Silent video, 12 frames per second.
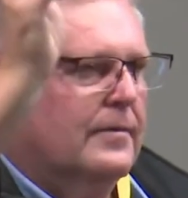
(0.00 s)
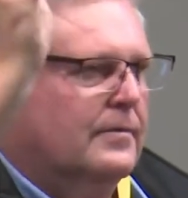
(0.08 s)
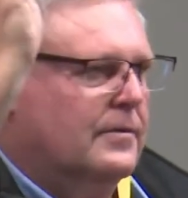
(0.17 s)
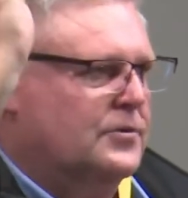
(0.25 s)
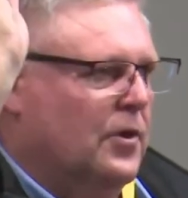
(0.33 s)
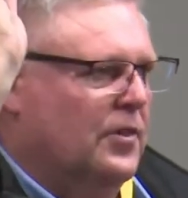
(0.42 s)

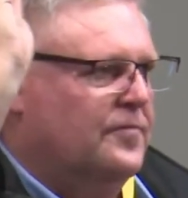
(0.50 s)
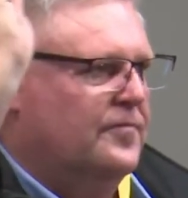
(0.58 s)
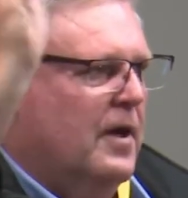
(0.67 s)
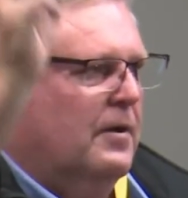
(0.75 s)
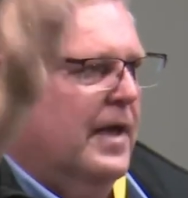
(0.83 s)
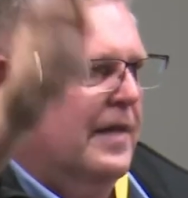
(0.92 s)
It's on the
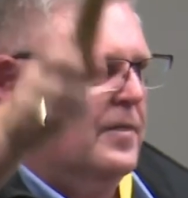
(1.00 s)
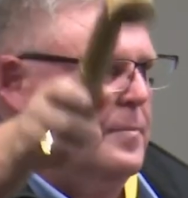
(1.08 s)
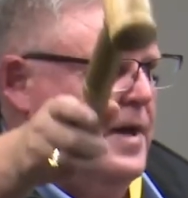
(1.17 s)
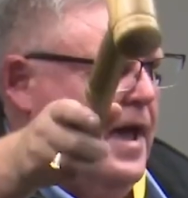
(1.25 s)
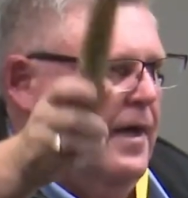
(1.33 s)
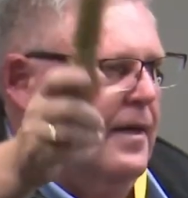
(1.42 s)
phone out the
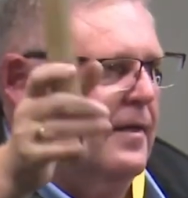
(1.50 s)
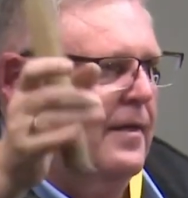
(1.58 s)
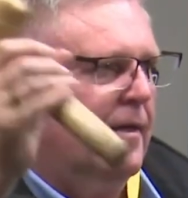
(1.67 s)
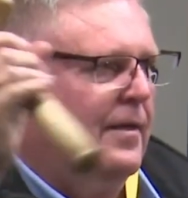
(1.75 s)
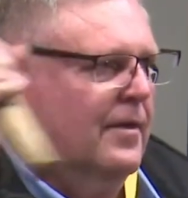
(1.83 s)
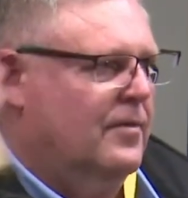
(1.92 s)
back.
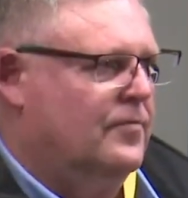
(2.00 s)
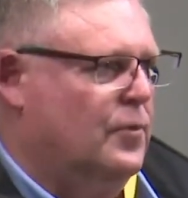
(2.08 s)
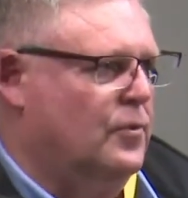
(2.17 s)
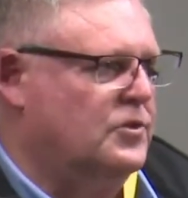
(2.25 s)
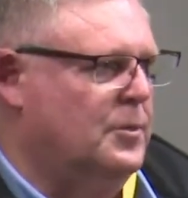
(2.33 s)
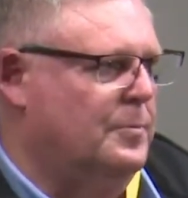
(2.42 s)

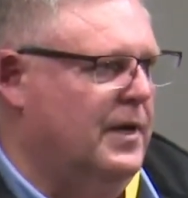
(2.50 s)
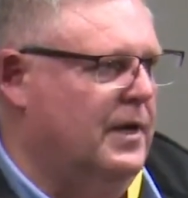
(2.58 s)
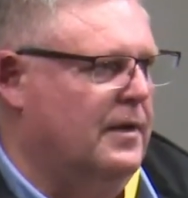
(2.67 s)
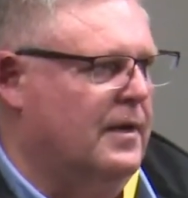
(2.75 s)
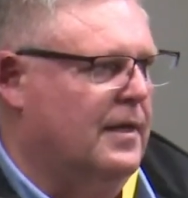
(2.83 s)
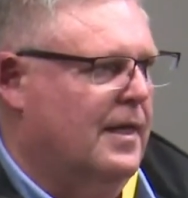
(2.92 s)
4's your
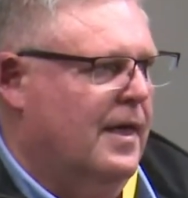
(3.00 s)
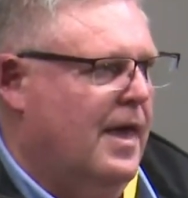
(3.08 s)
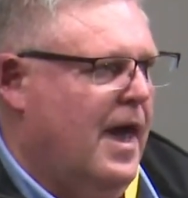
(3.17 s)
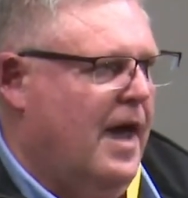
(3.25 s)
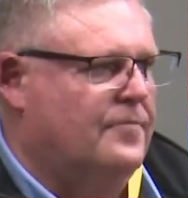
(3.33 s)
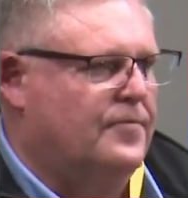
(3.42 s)
bid.
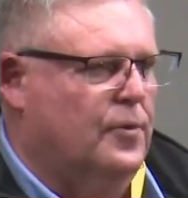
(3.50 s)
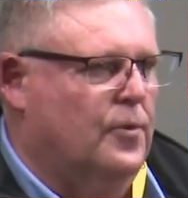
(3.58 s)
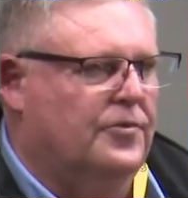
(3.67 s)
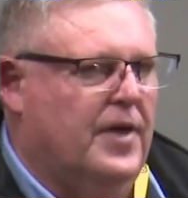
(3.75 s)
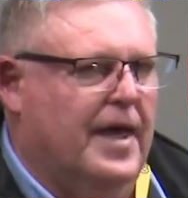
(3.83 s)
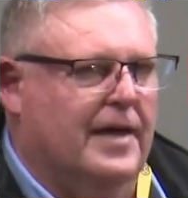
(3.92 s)
At
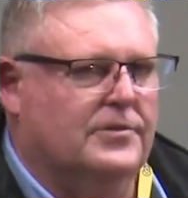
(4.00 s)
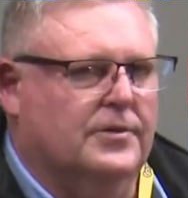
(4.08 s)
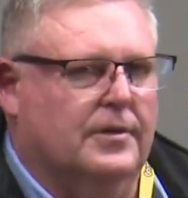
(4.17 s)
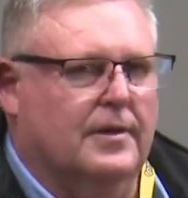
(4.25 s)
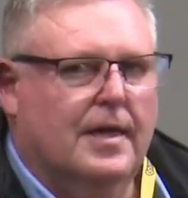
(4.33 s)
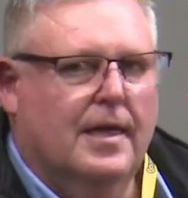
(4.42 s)
4,000.
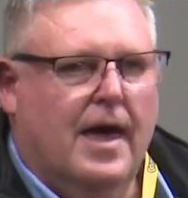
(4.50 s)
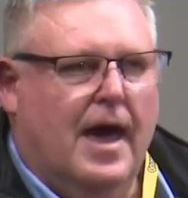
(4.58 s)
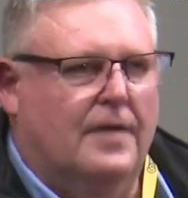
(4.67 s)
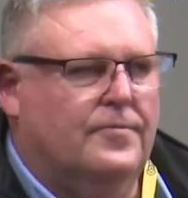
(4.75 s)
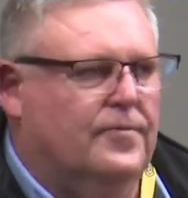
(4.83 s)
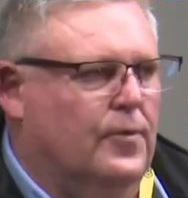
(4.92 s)

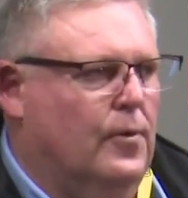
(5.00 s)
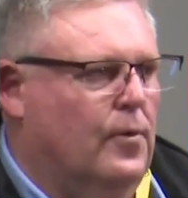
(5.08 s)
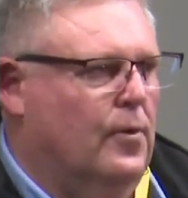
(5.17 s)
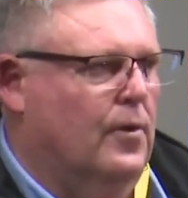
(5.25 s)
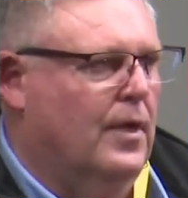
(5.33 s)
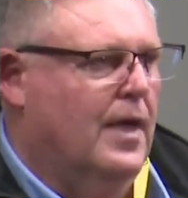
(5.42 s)
At
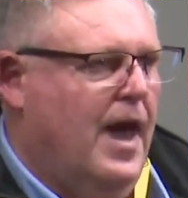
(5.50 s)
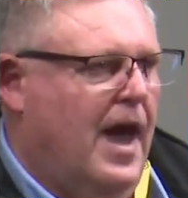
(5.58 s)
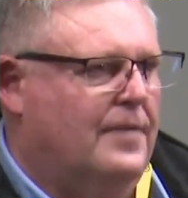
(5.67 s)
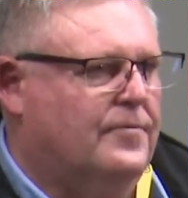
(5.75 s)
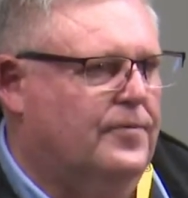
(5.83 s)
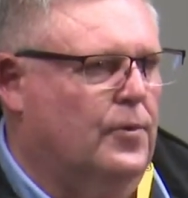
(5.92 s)
4.
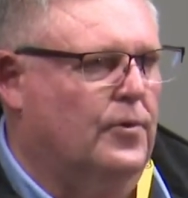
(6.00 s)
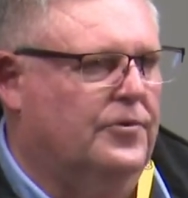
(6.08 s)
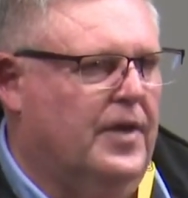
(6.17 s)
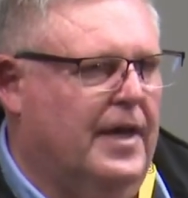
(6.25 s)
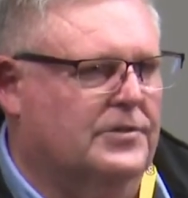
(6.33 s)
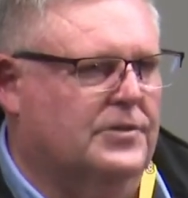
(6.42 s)
At
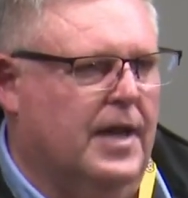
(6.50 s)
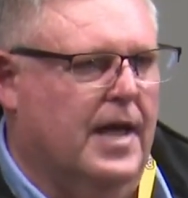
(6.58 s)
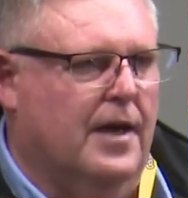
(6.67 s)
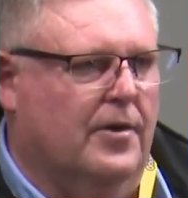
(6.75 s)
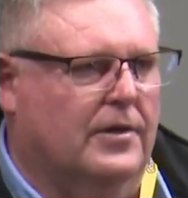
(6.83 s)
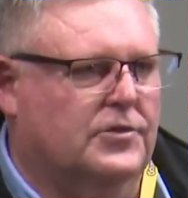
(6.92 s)
4,000 now
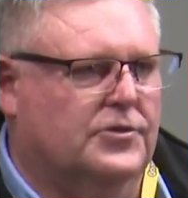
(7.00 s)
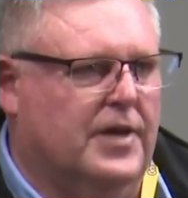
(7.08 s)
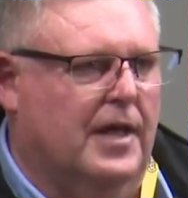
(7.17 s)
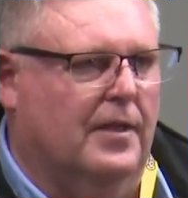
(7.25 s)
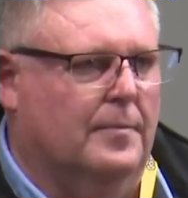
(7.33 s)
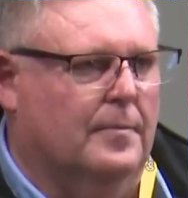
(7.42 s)
and I
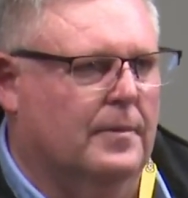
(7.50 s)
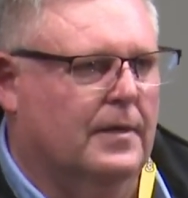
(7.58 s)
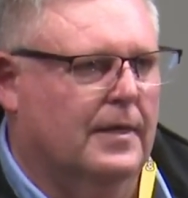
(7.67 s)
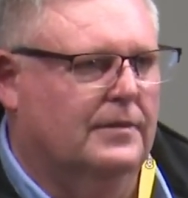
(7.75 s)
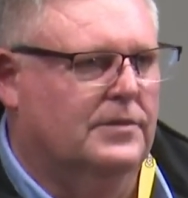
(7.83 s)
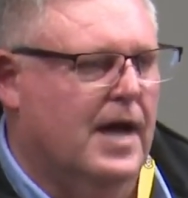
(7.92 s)
sell them.
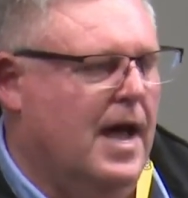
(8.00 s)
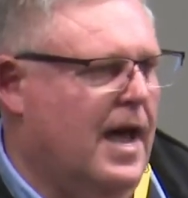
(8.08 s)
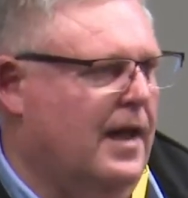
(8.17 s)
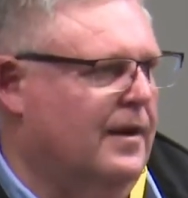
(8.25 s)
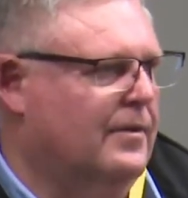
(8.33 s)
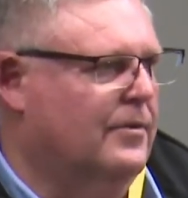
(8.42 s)

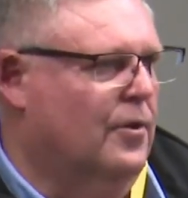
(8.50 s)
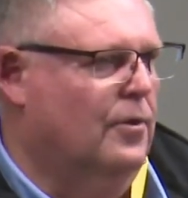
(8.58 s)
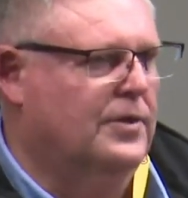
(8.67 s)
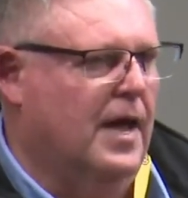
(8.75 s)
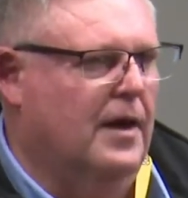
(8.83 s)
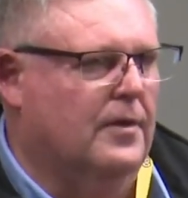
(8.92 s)
Done. All
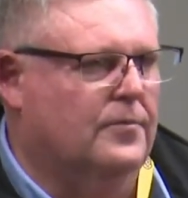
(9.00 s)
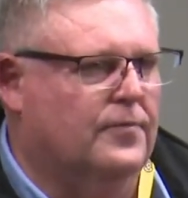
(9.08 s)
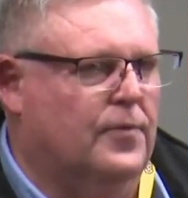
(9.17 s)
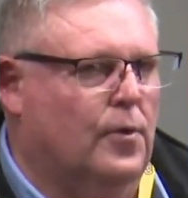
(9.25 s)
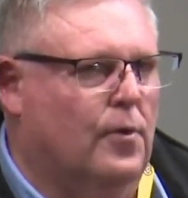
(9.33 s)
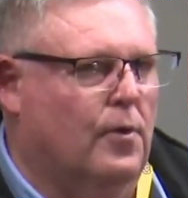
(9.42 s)
done at
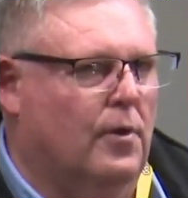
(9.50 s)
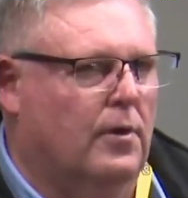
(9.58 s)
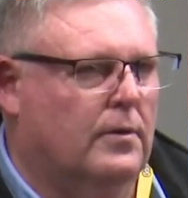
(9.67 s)
4.